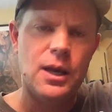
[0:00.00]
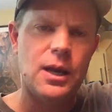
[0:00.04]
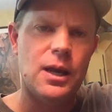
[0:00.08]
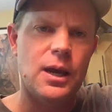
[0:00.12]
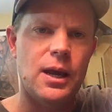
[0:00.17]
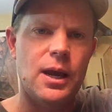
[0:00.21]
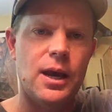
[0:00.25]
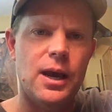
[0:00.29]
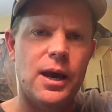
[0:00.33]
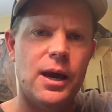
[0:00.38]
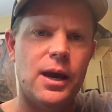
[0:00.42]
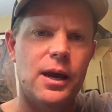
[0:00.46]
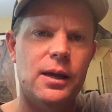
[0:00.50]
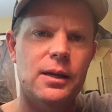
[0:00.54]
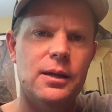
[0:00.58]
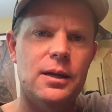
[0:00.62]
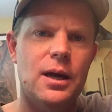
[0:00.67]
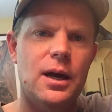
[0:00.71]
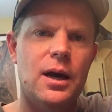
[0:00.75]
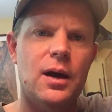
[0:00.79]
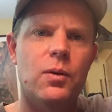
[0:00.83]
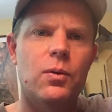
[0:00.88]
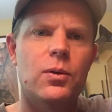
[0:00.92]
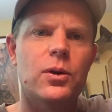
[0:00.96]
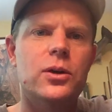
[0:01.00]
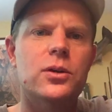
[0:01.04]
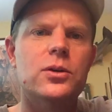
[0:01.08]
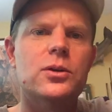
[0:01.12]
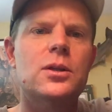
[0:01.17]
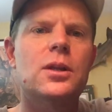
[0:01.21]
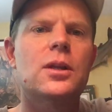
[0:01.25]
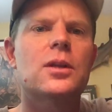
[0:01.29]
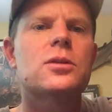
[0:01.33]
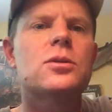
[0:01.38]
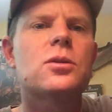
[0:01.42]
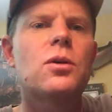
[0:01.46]
and we're
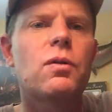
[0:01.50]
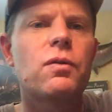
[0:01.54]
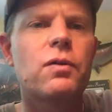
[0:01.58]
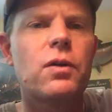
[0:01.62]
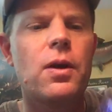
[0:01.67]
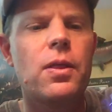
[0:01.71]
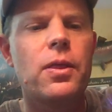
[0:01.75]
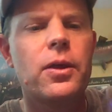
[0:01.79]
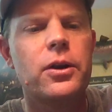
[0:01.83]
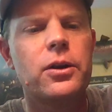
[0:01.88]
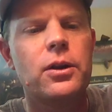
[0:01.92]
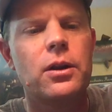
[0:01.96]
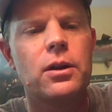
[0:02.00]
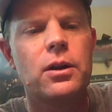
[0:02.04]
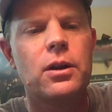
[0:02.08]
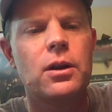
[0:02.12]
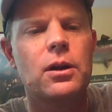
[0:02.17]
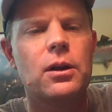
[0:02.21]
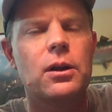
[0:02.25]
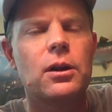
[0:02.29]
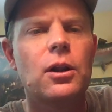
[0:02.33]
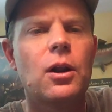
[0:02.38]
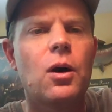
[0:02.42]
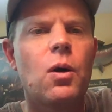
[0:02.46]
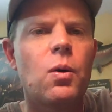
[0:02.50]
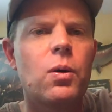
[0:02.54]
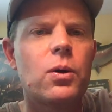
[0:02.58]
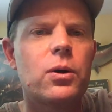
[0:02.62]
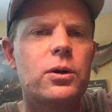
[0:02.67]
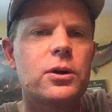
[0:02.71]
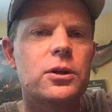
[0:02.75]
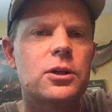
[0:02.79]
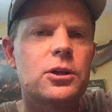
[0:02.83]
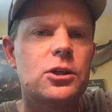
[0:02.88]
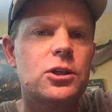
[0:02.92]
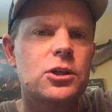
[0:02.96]
using this over on the
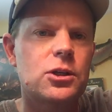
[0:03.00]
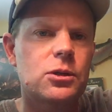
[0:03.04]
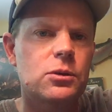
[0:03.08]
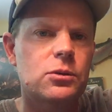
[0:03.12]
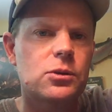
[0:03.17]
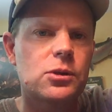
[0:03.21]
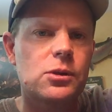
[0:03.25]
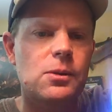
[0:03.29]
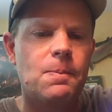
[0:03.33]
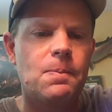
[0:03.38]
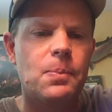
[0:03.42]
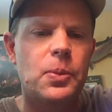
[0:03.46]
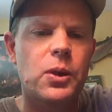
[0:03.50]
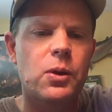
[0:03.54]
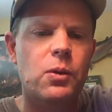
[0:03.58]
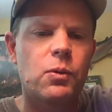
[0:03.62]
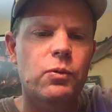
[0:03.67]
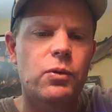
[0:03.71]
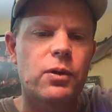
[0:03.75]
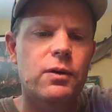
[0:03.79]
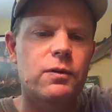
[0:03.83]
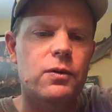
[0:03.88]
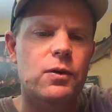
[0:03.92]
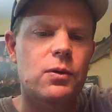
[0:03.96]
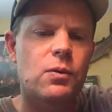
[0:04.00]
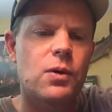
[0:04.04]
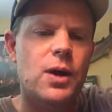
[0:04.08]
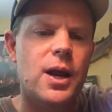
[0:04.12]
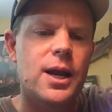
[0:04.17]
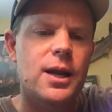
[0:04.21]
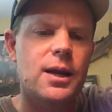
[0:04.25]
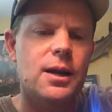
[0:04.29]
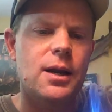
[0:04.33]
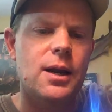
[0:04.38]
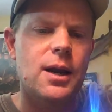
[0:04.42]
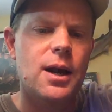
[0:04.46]
lower Deschutes River
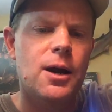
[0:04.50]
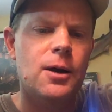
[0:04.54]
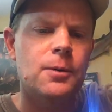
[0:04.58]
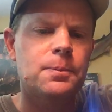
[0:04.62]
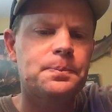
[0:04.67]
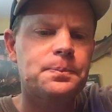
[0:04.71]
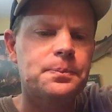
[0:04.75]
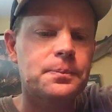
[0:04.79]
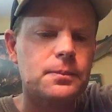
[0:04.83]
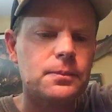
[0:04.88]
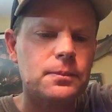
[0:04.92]
right now.